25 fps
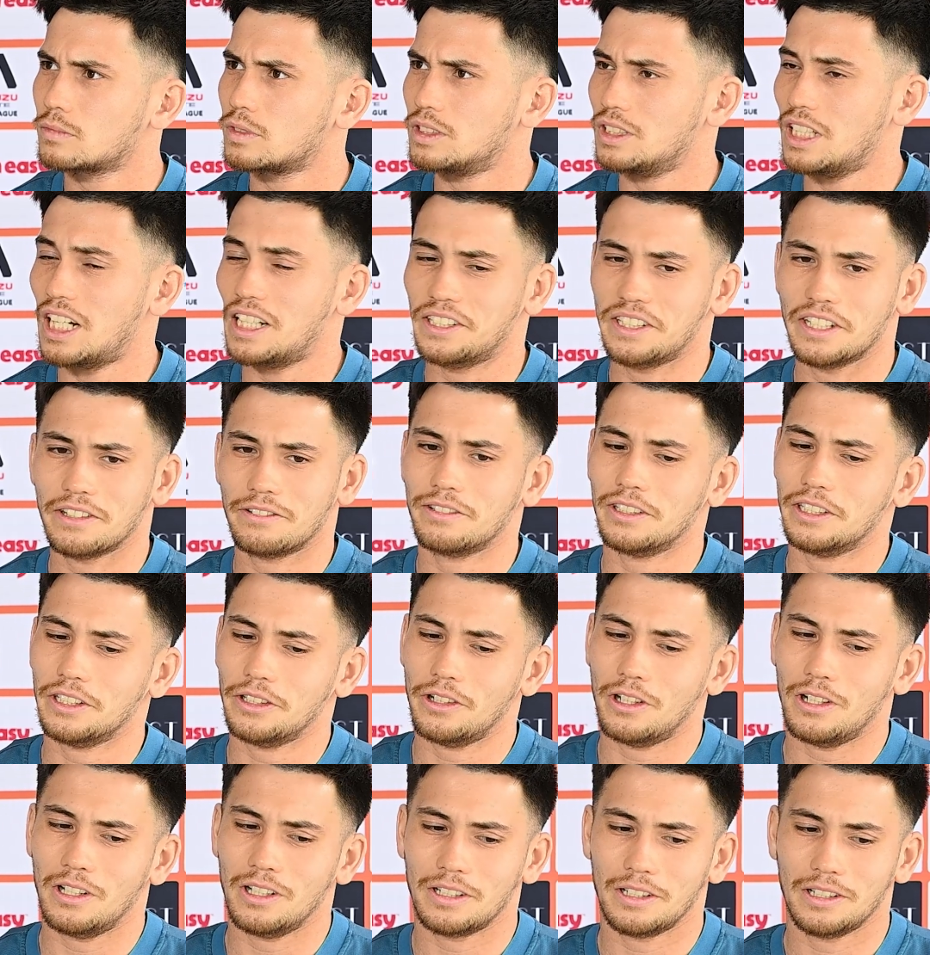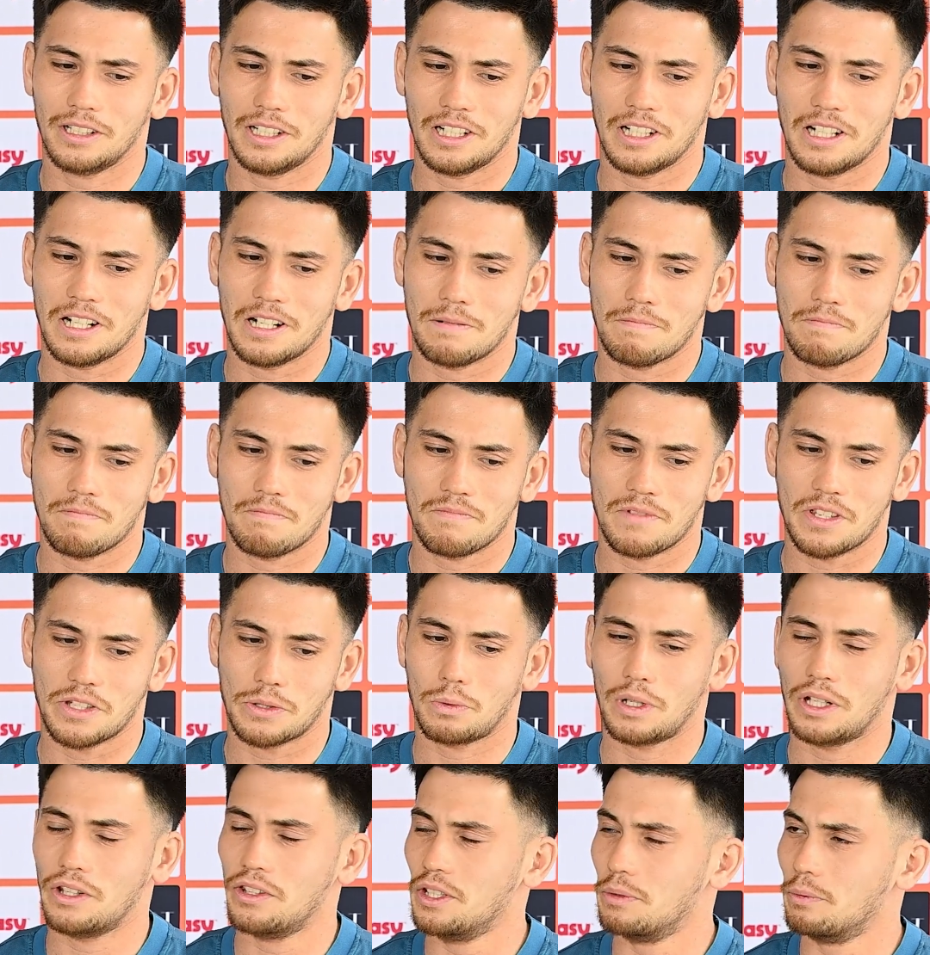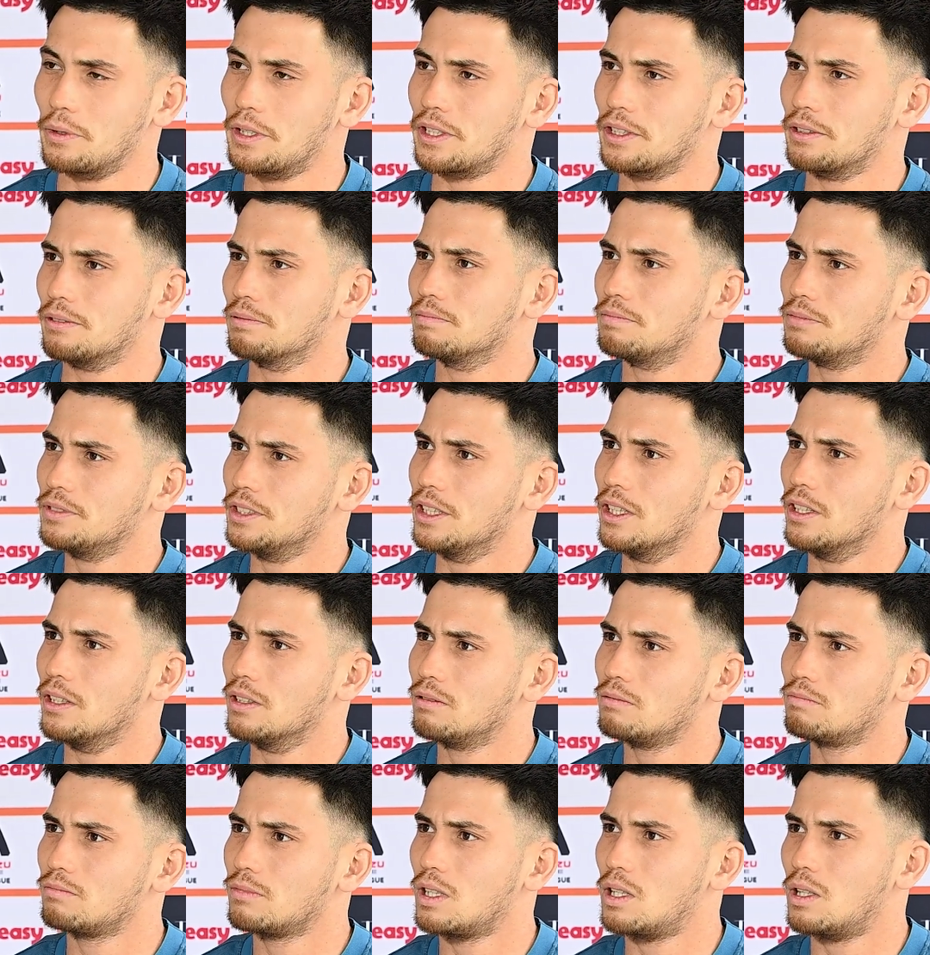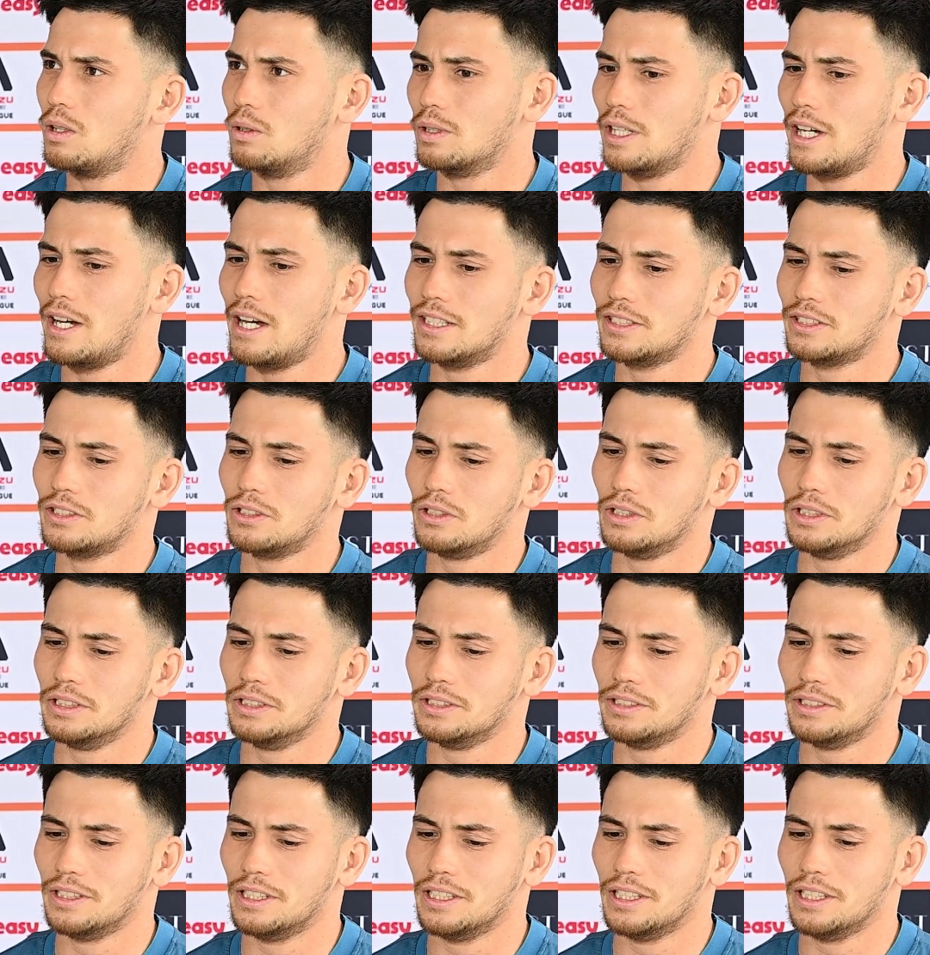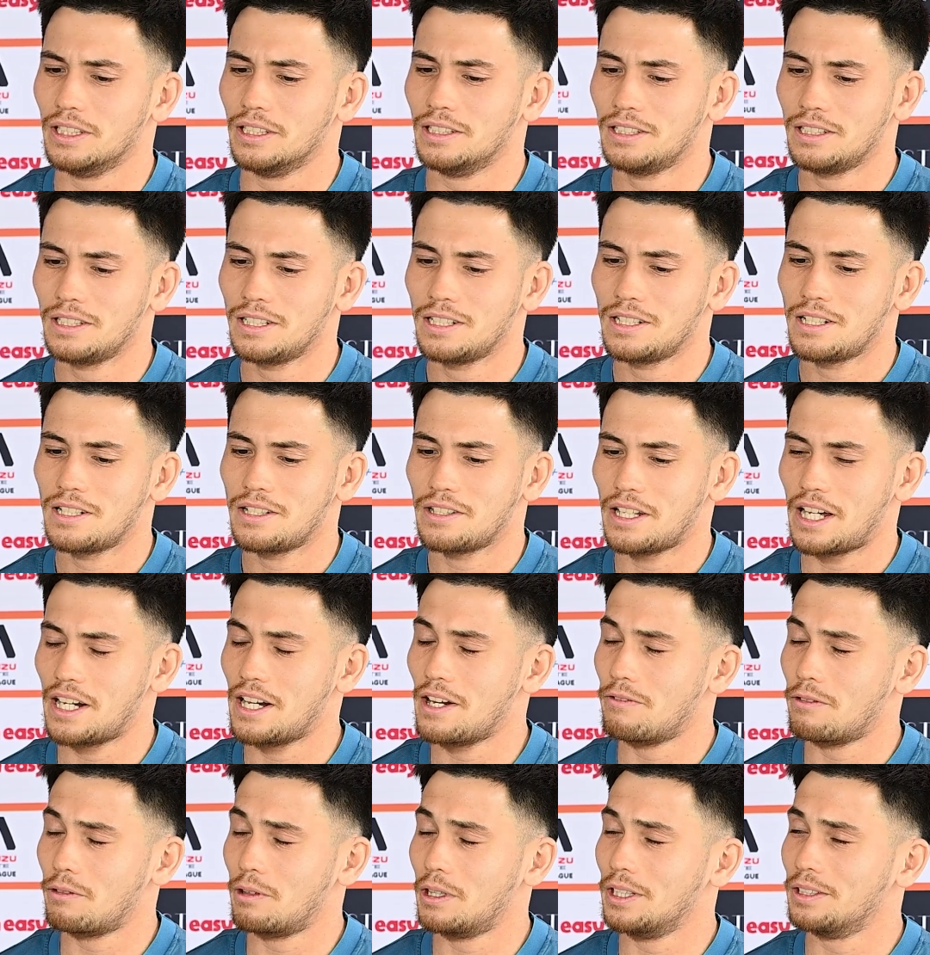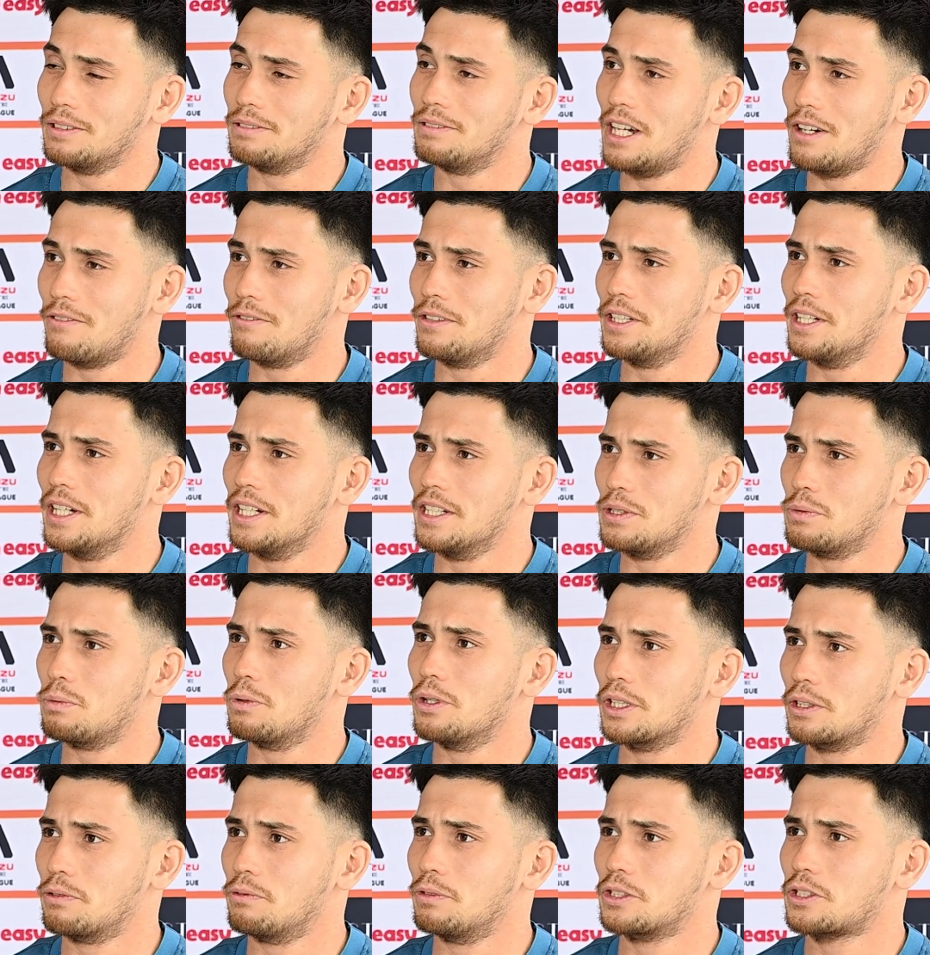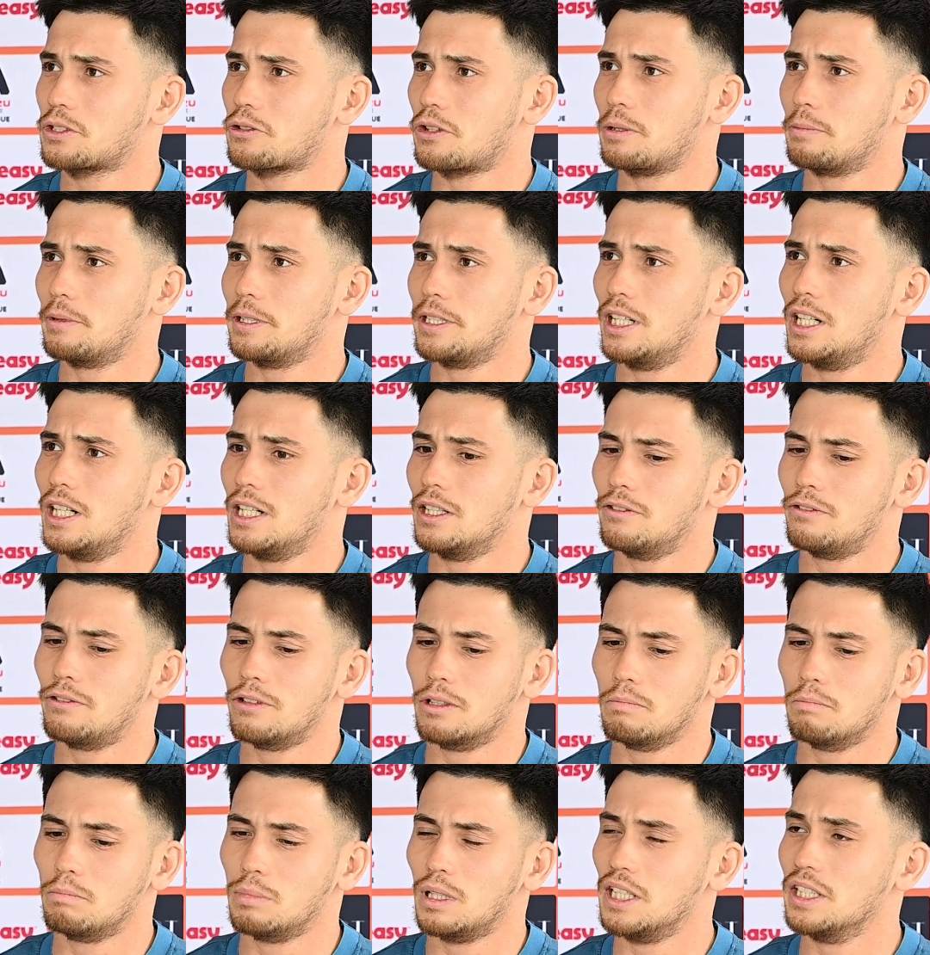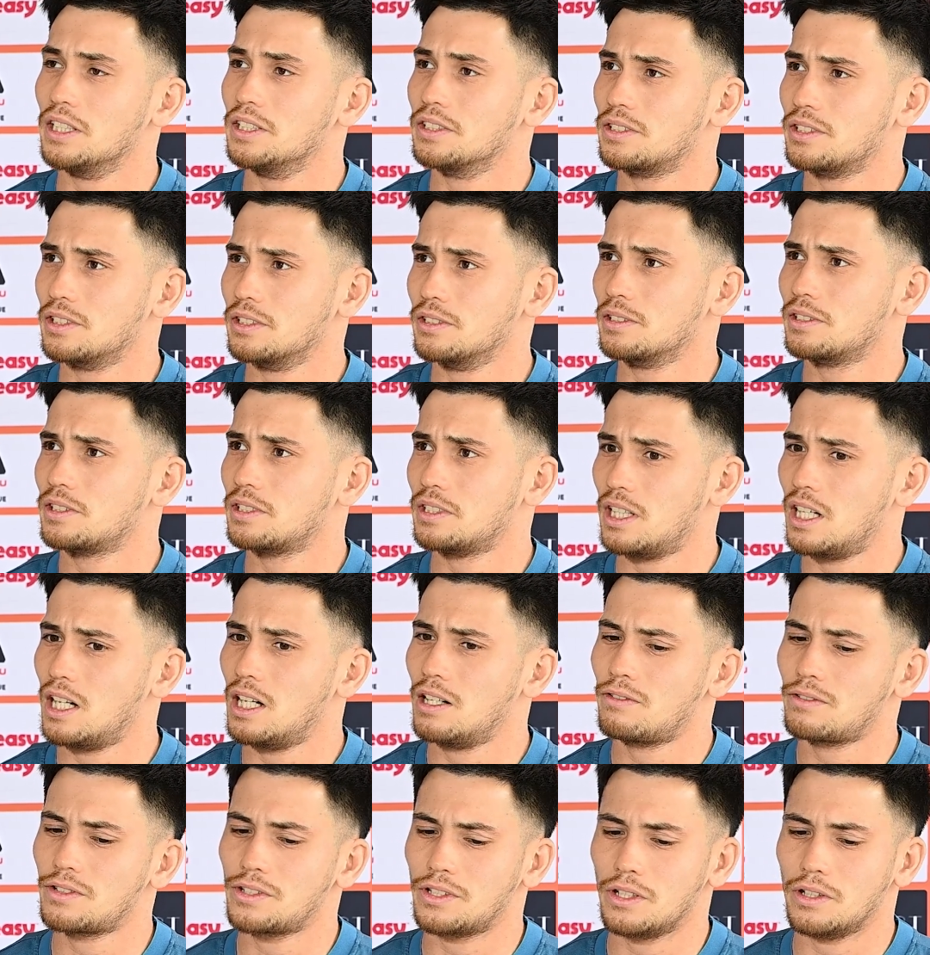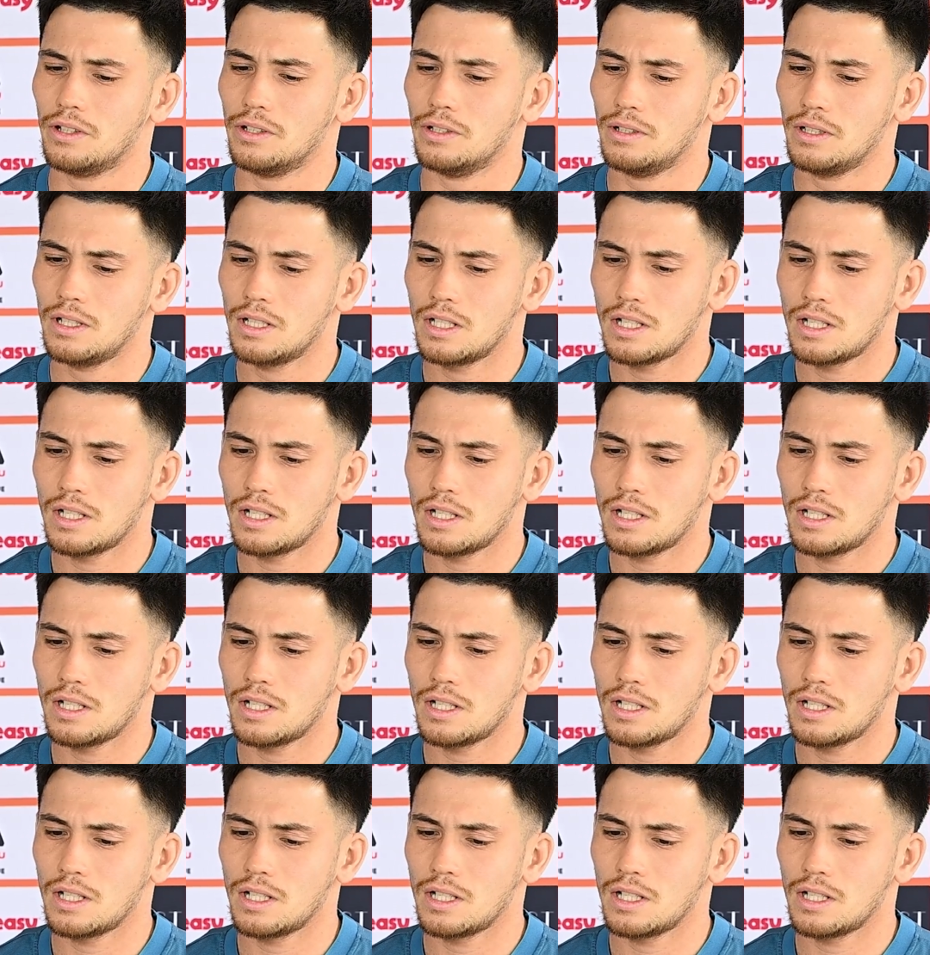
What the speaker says: No, definitely not. There's one thing we can hold our hats on is that everyone every day is working extremely hard, from players to staff. So